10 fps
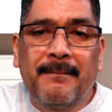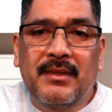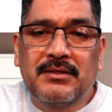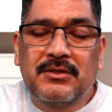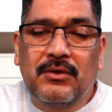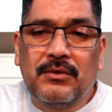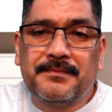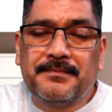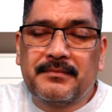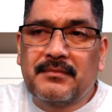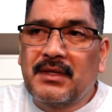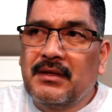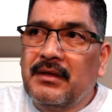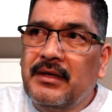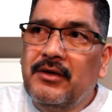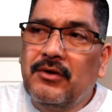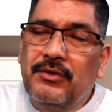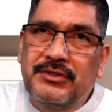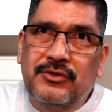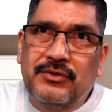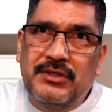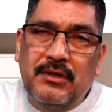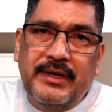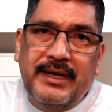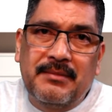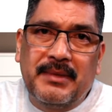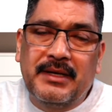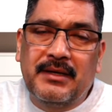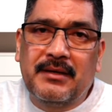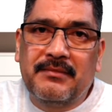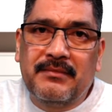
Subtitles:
So he goes to look at my